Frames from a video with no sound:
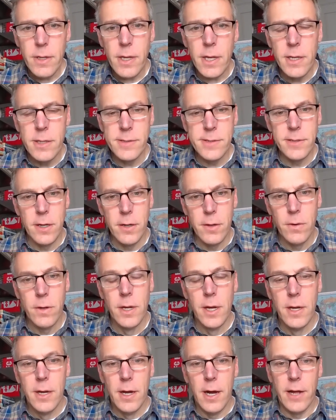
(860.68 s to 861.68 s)
And so
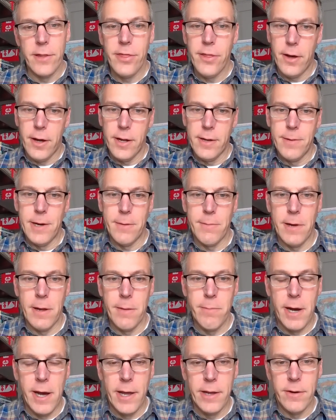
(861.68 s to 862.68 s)
I thought about my
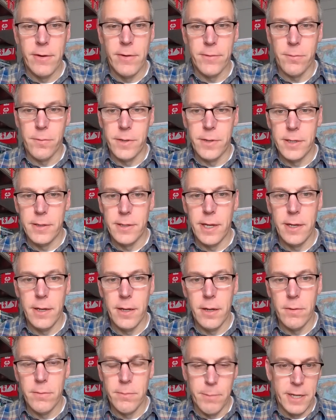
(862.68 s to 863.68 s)
miners. What did they
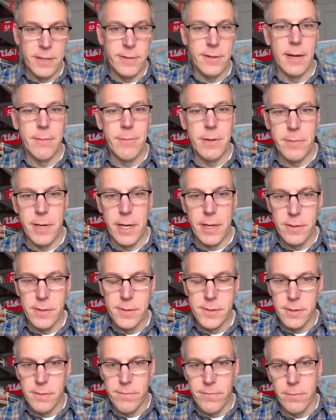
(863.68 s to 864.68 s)
know? My diamond
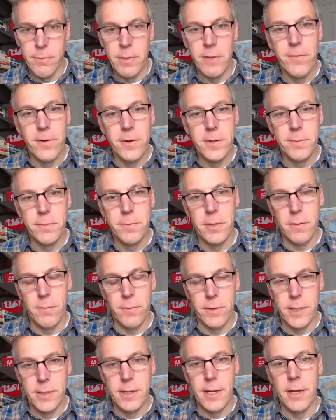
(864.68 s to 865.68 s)
miners from the first book.
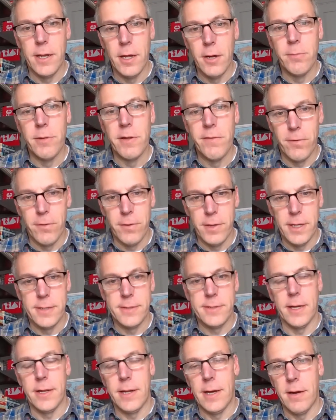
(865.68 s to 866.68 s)
What did they know before they
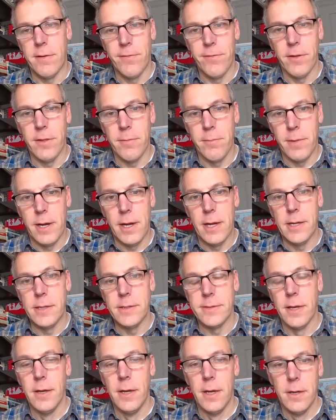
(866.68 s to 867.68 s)
set out for the
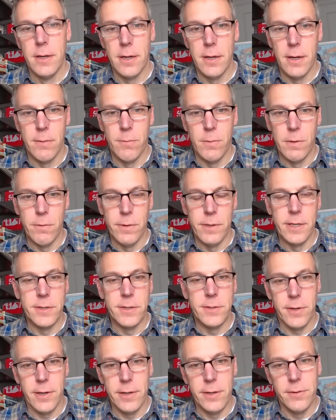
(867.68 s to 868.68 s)
mines? What were they
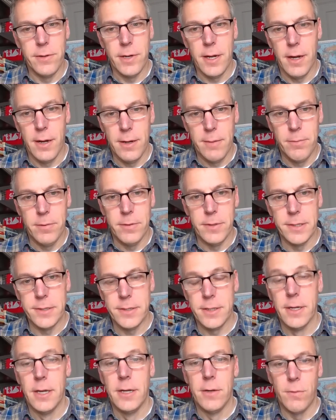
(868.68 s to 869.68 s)
trying to
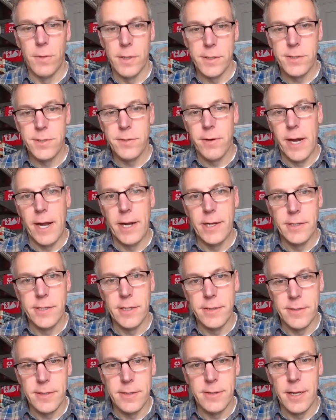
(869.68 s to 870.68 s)
accomplish? What
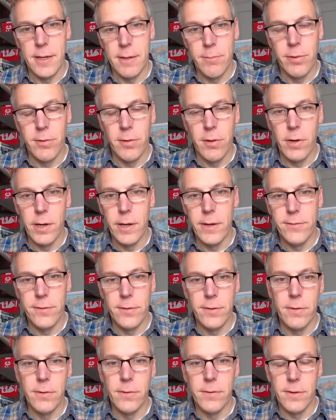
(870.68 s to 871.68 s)
strategies did they employ
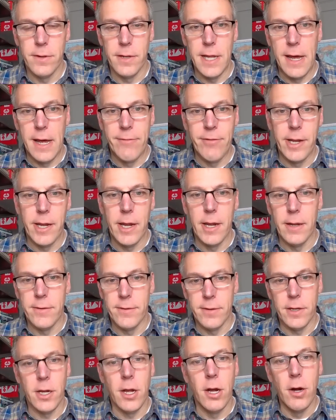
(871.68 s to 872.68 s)
to navigate,
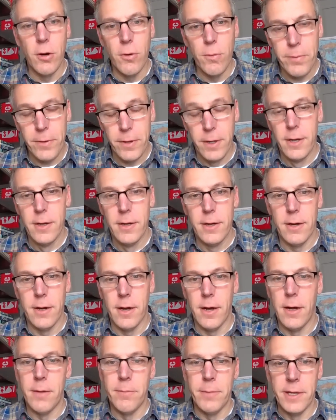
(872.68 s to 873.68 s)
to cope
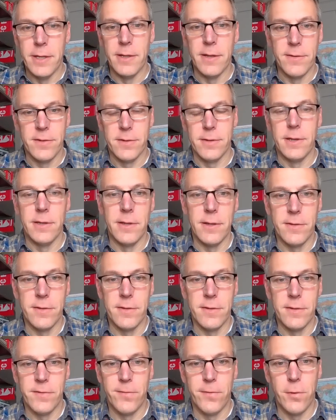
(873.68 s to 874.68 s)
in these
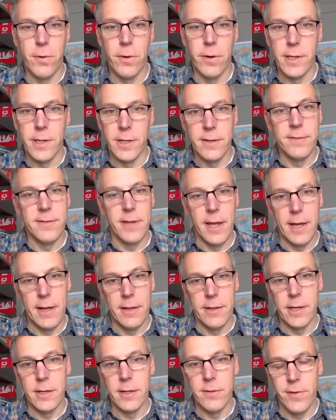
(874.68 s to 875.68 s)
foreign and these
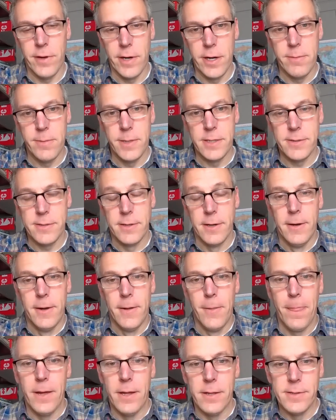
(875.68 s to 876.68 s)
alien environments?
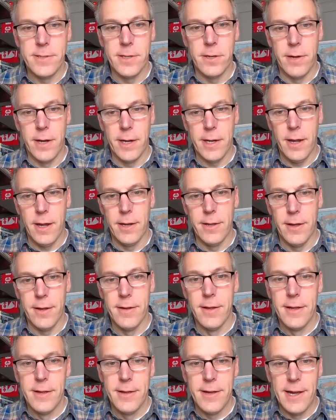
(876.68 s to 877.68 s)
And so
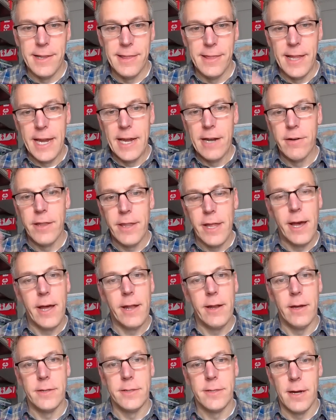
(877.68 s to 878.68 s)
I layered
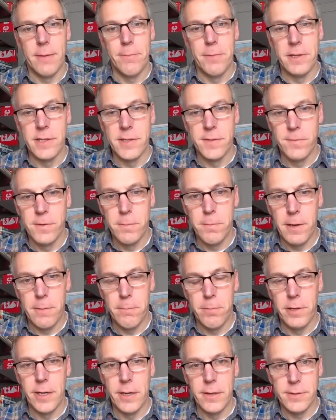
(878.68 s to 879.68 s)
that on top of these football
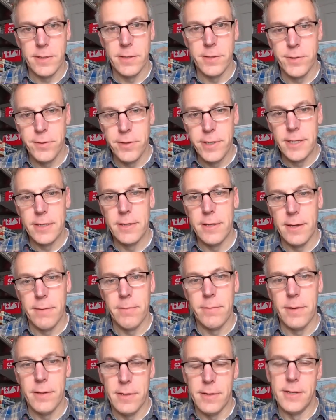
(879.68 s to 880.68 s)
players and treated
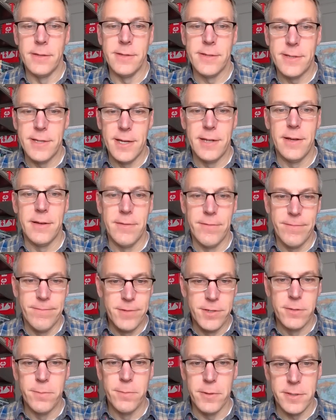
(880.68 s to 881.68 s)
them, instead of
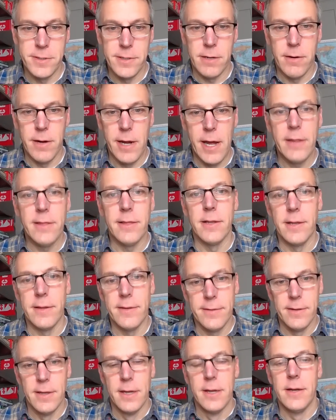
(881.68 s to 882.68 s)
superstar
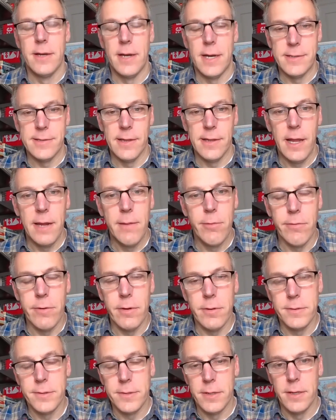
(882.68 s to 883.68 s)
athletes, as
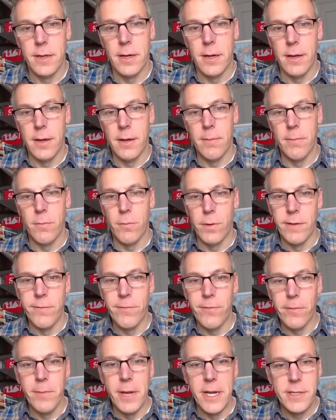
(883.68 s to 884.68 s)
laborers. What
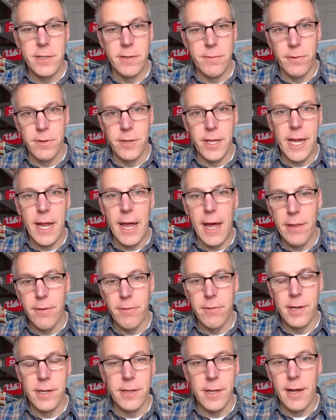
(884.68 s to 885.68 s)
information were they
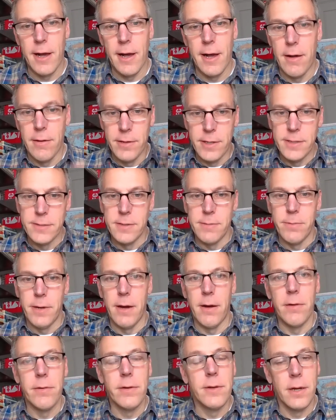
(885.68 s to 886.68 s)
gathering in the colonies
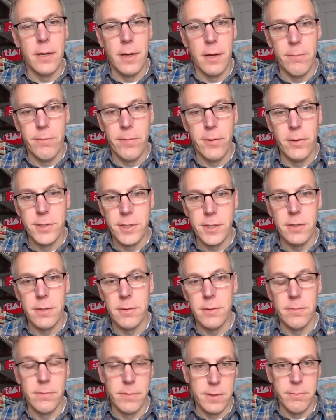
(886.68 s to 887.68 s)
about
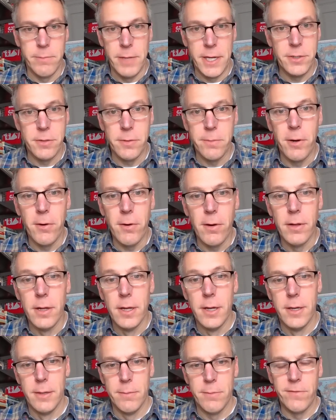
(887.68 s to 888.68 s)
Portugal, the metropole,
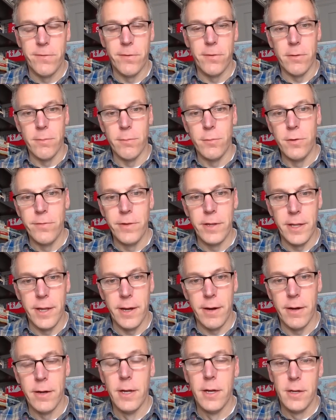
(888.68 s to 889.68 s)
before moving
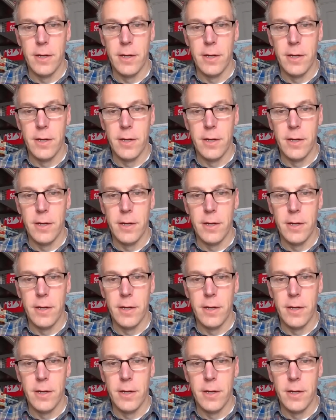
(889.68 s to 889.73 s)
there?